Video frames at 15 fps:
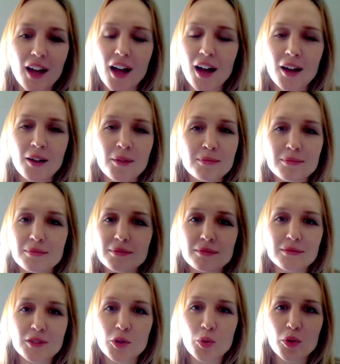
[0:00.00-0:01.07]
um,
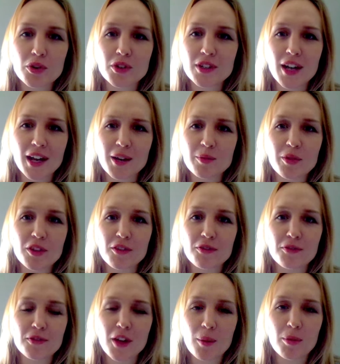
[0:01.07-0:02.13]
coordinated with a
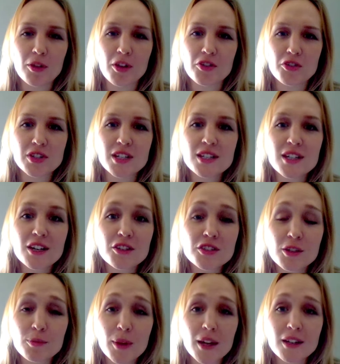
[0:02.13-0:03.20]
couple other details
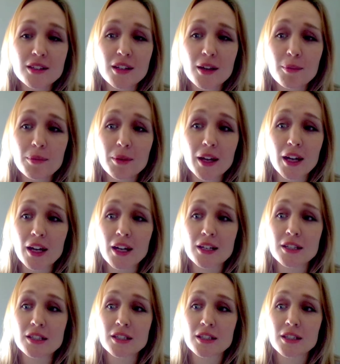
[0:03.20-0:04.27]
he picked up,
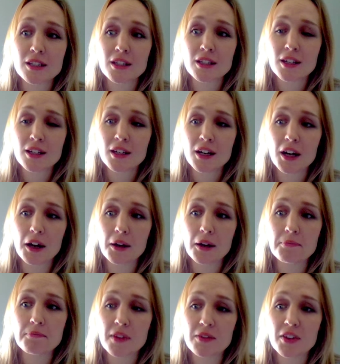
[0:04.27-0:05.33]
and
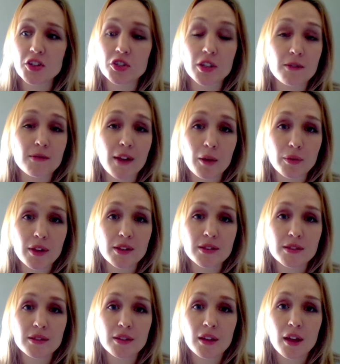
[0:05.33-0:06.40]
um, eventually found
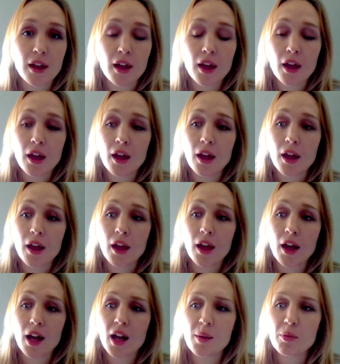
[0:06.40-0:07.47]
us.
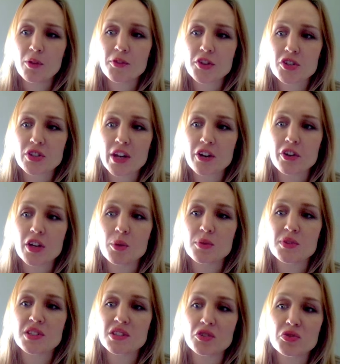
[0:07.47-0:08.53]
A couple of years later, he
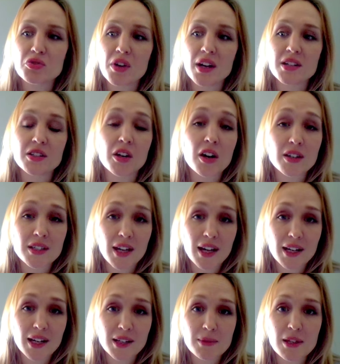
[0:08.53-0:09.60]
was still trying to
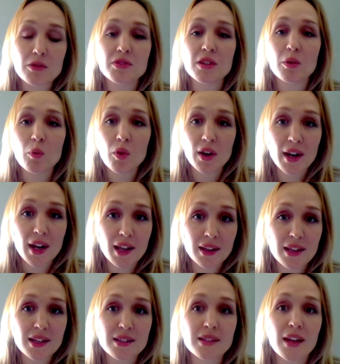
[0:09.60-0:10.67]
contact me using one
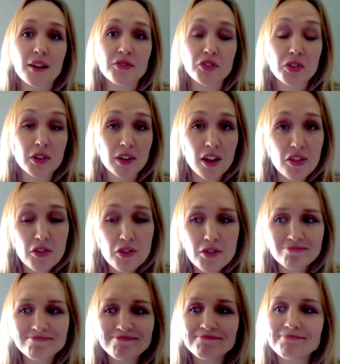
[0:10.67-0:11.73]
alias after another.